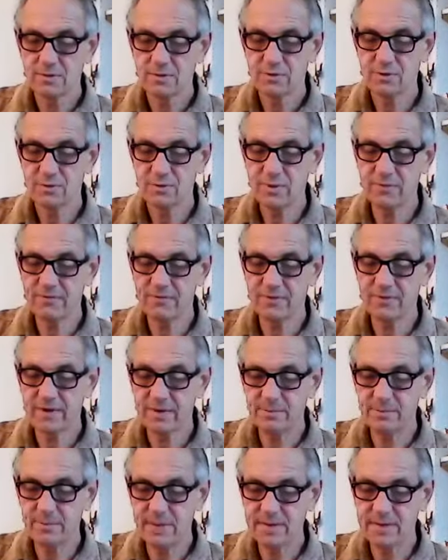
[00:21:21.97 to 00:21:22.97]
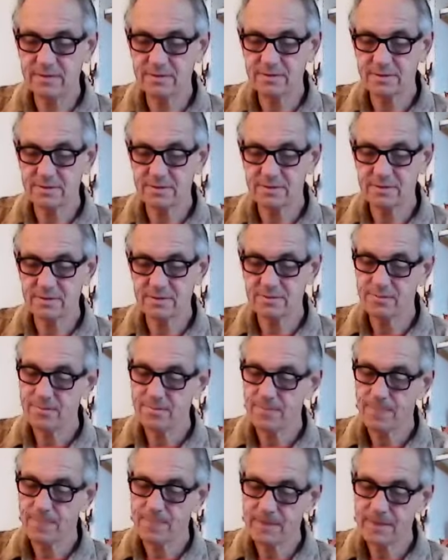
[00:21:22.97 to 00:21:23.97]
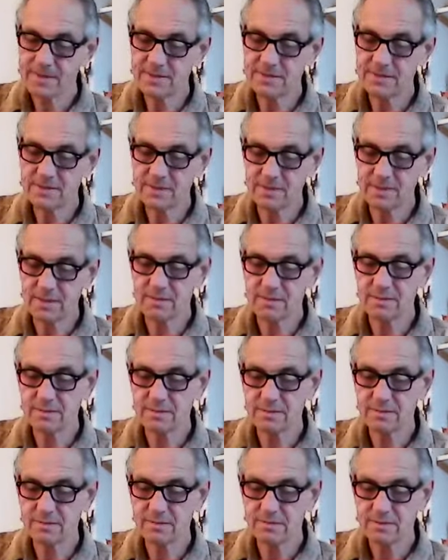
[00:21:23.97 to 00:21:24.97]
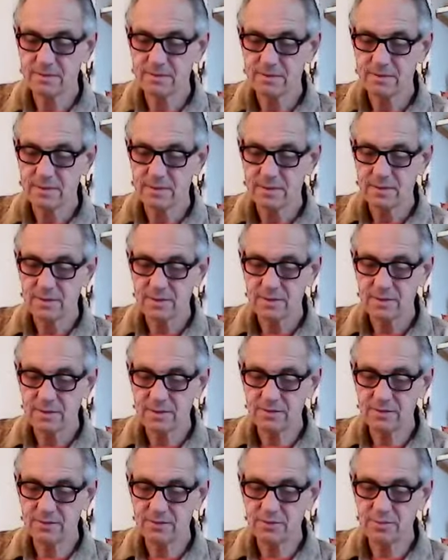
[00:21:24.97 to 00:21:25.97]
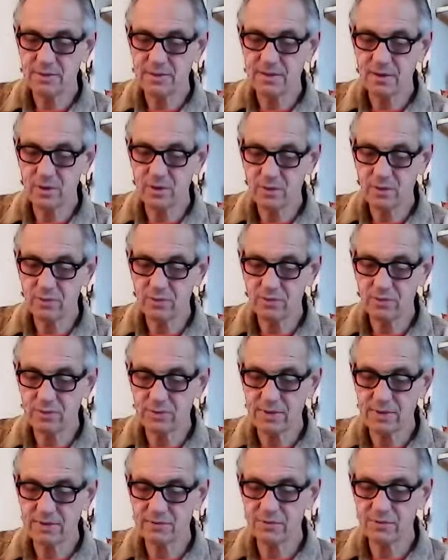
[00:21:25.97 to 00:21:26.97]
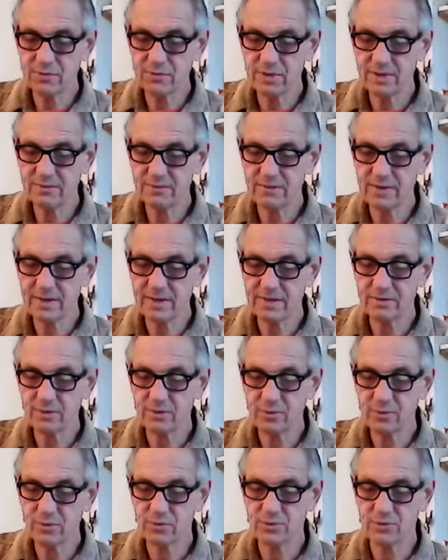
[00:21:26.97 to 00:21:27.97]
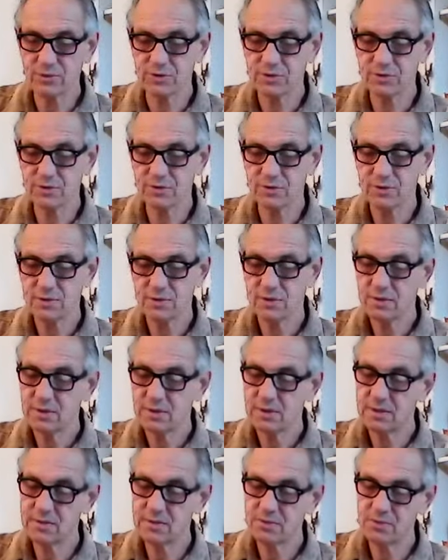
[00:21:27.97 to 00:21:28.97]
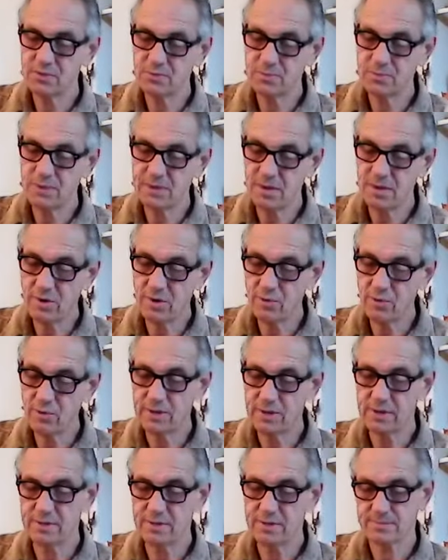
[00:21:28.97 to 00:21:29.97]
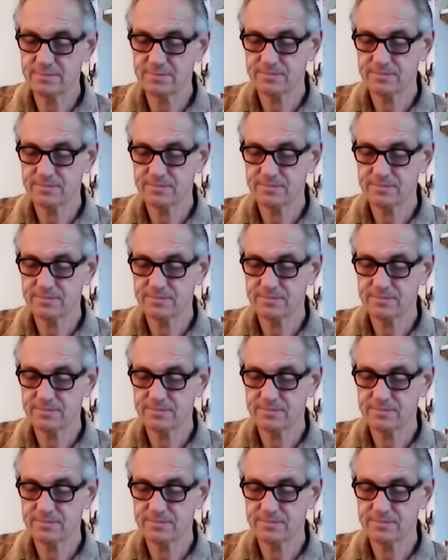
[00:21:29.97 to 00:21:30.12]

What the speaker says: To be fragmented is sin, and to be whole and to live in that wholeness is to be holy.